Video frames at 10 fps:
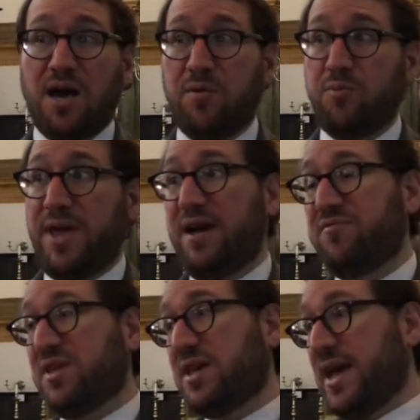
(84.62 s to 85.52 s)
We
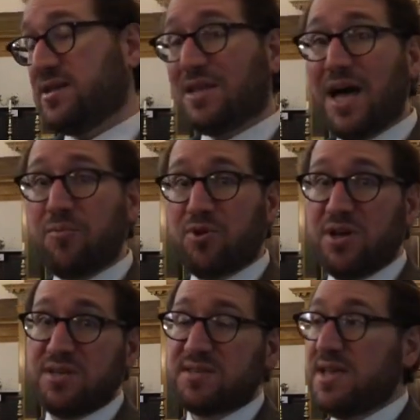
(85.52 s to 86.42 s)
have the
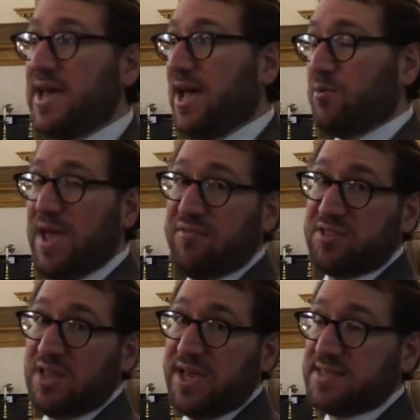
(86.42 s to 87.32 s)
candelabras and we have
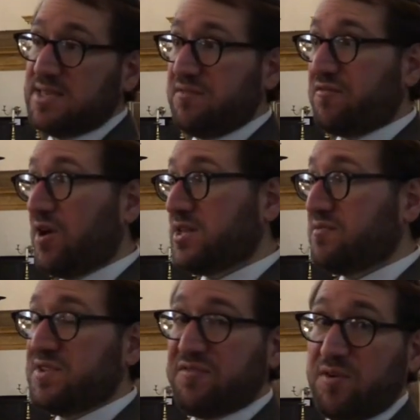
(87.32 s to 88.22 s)
the lights in front
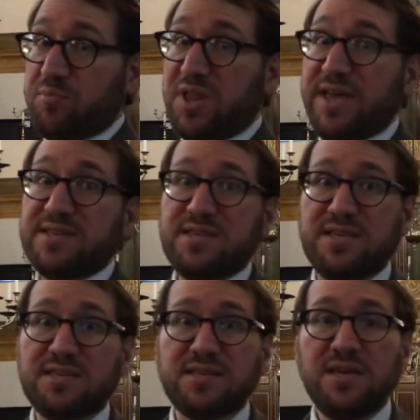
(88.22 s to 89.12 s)
of different
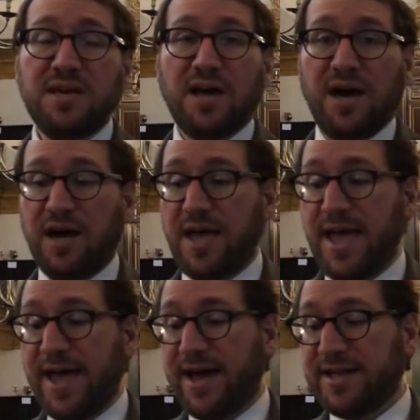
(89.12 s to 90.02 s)
places.
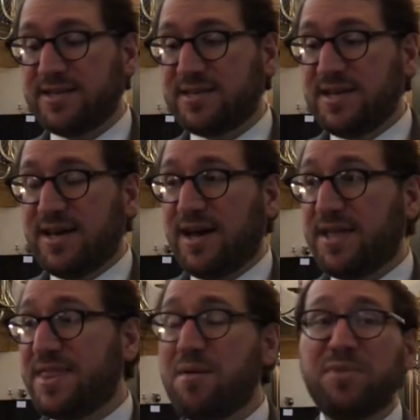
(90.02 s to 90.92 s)
And
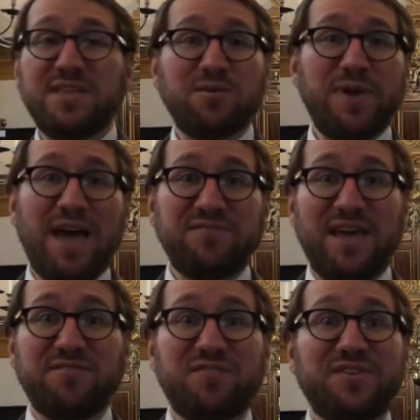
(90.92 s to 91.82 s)
that means that we have to
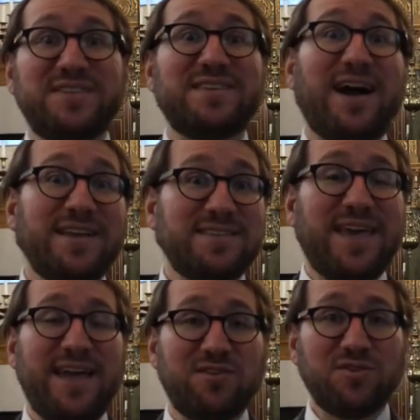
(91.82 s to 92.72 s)
have different sized
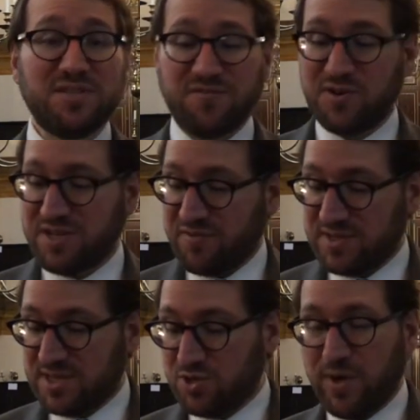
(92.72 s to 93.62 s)
candles for
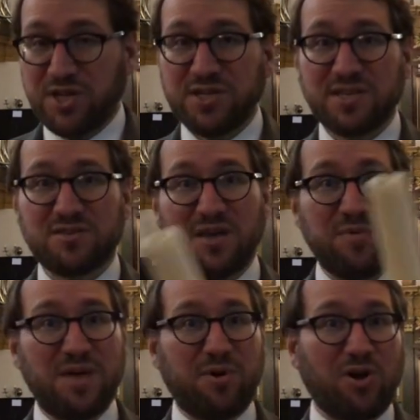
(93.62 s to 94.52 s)
different situations. Some
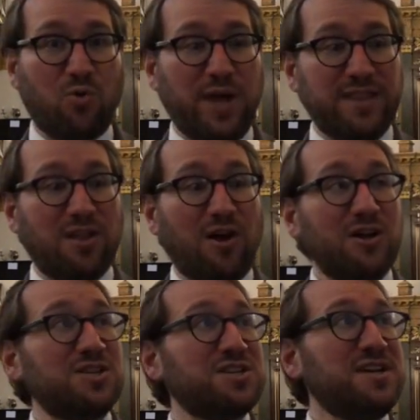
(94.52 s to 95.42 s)
of them are quite
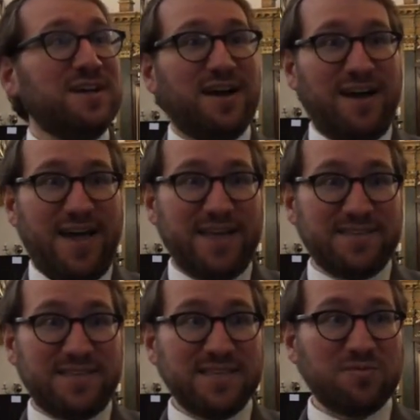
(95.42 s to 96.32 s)
large,
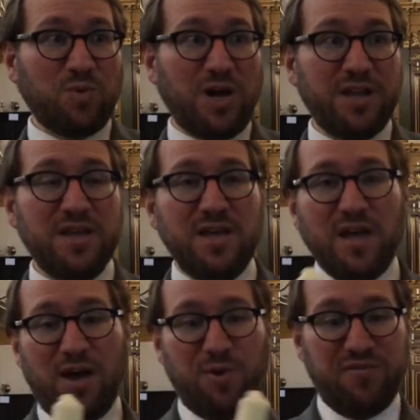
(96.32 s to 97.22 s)
as this one.
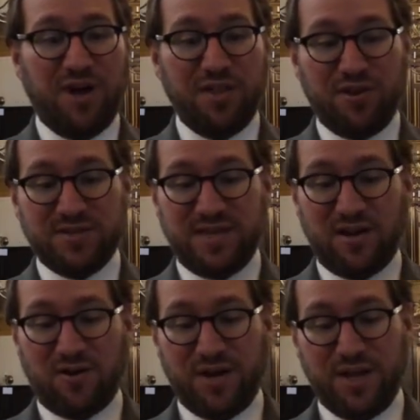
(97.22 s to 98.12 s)
We have others that
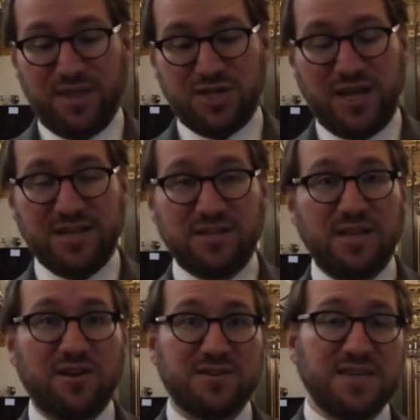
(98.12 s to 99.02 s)
are in the
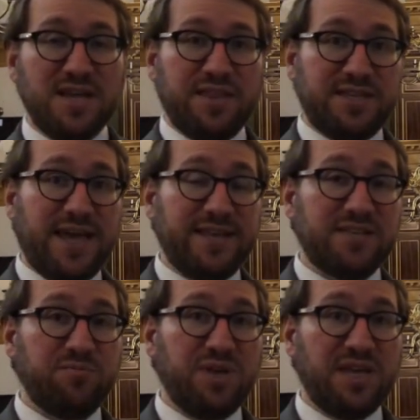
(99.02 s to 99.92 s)
chandeliers that tend
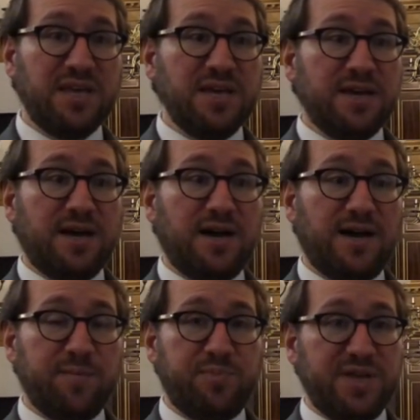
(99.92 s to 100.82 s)
to be
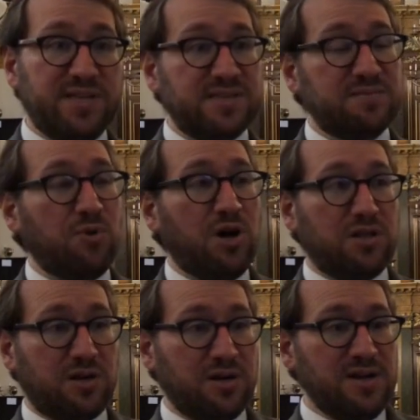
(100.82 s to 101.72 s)
a bit
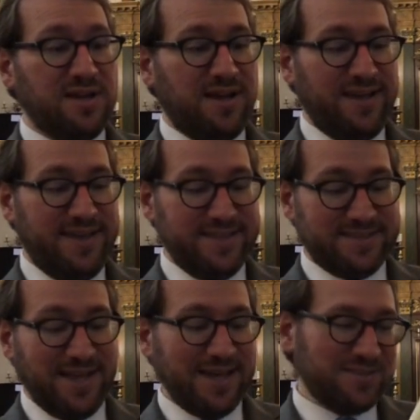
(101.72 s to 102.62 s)
smaller in
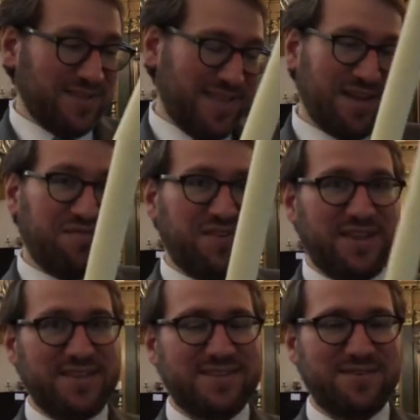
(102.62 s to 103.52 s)
size so that they can fit
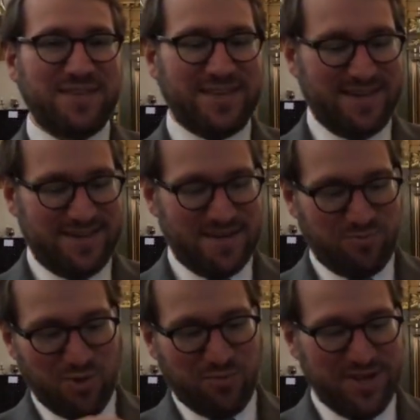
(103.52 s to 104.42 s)
into the
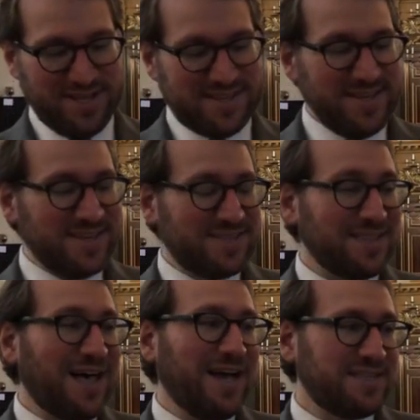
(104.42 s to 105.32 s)
appropriate
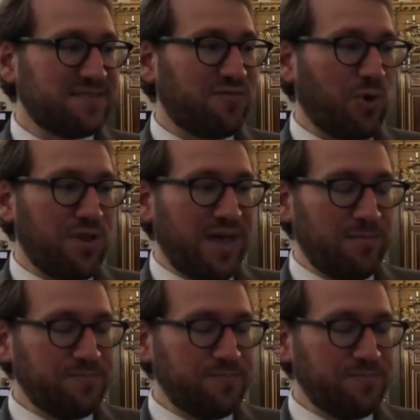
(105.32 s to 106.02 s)
slots for them.